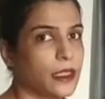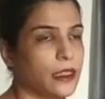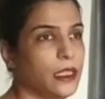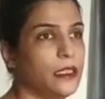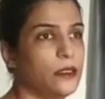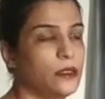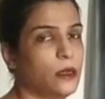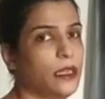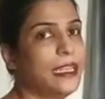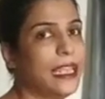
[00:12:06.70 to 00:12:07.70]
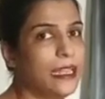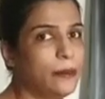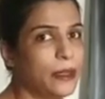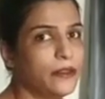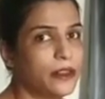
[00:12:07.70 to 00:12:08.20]
then it's not a
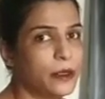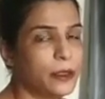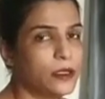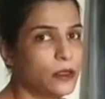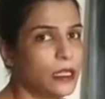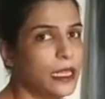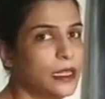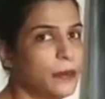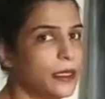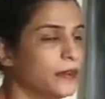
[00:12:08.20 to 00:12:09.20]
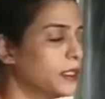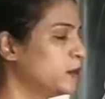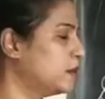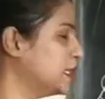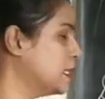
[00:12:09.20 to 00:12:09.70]
helping verb. It's not a helping verb
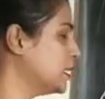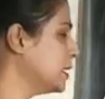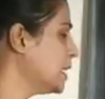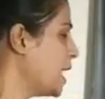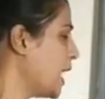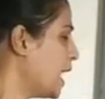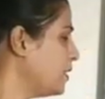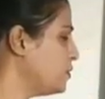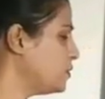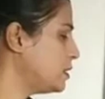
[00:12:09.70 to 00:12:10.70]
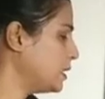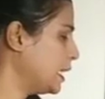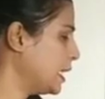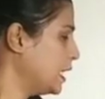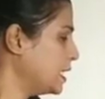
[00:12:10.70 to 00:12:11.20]
over here. I would
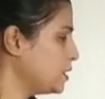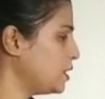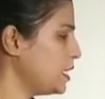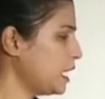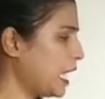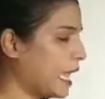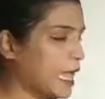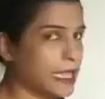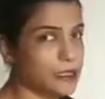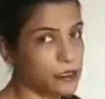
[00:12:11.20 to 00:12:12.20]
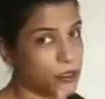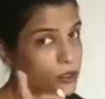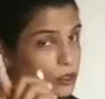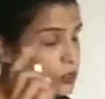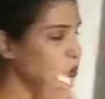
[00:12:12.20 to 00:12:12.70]
say she has
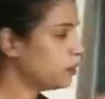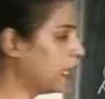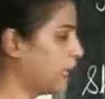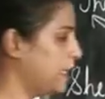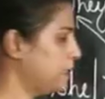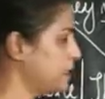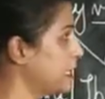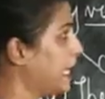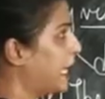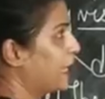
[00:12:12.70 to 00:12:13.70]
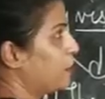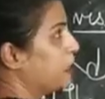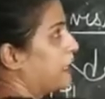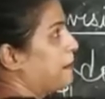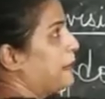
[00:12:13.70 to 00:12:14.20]
2 cars. I would
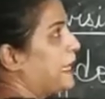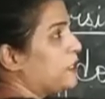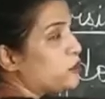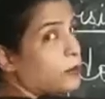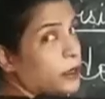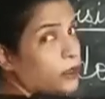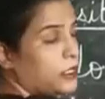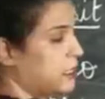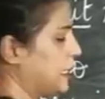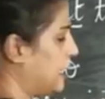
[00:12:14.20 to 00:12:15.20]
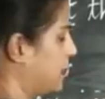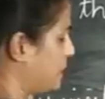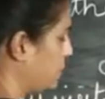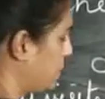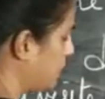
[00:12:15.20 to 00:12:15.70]
come back to my originality over